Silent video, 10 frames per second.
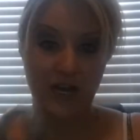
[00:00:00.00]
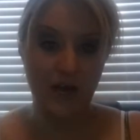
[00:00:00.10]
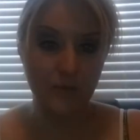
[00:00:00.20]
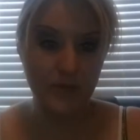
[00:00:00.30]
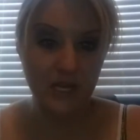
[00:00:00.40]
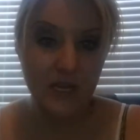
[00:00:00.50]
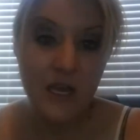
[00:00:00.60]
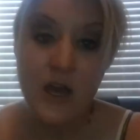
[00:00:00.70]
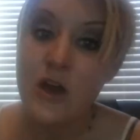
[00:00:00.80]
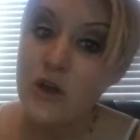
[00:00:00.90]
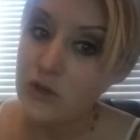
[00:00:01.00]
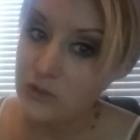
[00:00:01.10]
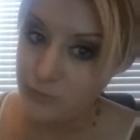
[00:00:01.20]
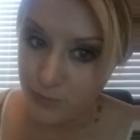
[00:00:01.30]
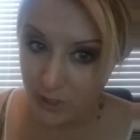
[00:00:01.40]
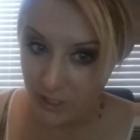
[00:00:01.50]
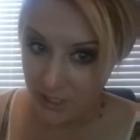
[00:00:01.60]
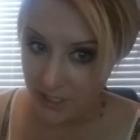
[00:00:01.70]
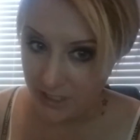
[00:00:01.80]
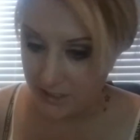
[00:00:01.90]
to help me put
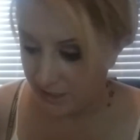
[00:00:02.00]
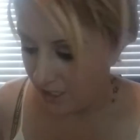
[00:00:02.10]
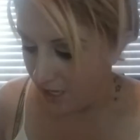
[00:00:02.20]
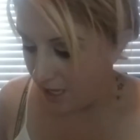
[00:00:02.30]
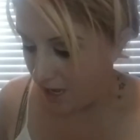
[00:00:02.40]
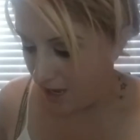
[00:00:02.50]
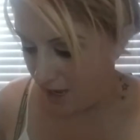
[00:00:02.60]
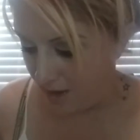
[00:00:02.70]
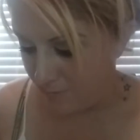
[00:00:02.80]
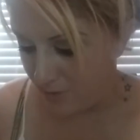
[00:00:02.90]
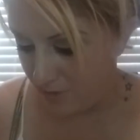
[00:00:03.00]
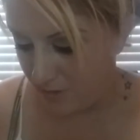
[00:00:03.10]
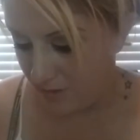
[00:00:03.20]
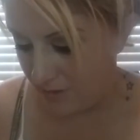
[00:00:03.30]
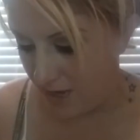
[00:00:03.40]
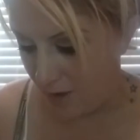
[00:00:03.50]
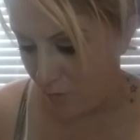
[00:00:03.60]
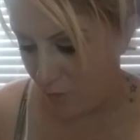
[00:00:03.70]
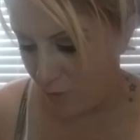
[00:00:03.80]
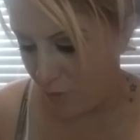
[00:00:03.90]
it in. Um,
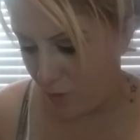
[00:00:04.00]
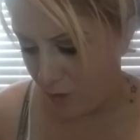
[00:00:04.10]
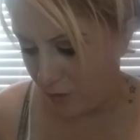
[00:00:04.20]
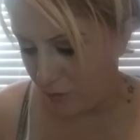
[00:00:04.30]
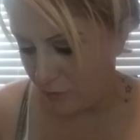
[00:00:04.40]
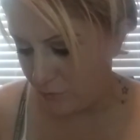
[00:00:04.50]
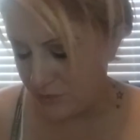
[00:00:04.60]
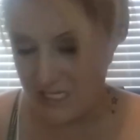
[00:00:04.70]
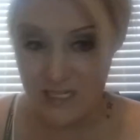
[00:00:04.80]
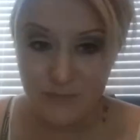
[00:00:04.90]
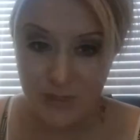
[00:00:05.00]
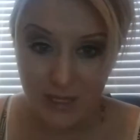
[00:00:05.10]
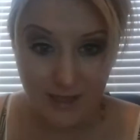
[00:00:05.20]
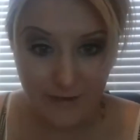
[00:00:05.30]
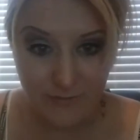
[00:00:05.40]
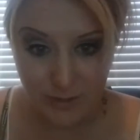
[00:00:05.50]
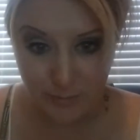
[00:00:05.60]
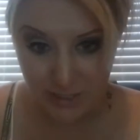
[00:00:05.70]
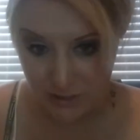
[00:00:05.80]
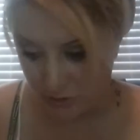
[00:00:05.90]
now, you sent me a lovely
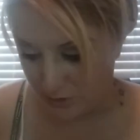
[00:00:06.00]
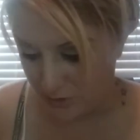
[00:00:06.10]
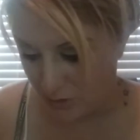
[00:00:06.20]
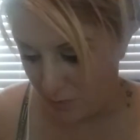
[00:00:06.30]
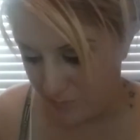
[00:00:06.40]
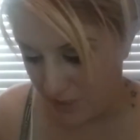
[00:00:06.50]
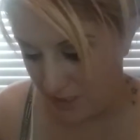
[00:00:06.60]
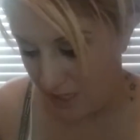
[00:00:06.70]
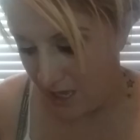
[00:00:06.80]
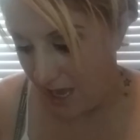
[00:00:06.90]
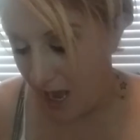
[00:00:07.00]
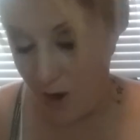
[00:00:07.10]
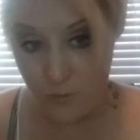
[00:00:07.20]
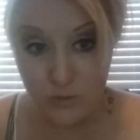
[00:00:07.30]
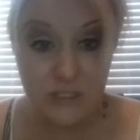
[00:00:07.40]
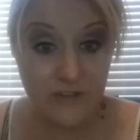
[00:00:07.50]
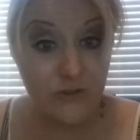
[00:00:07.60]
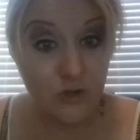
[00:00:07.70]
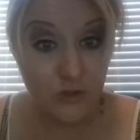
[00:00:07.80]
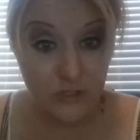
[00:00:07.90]
picture and told me how
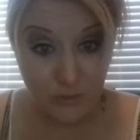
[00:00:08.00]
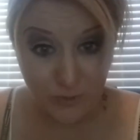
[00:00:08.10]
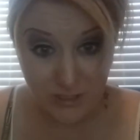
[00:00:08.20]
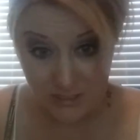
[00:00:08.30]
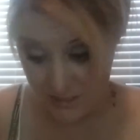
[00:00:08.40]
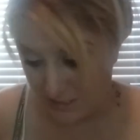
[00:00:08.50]
difficult it was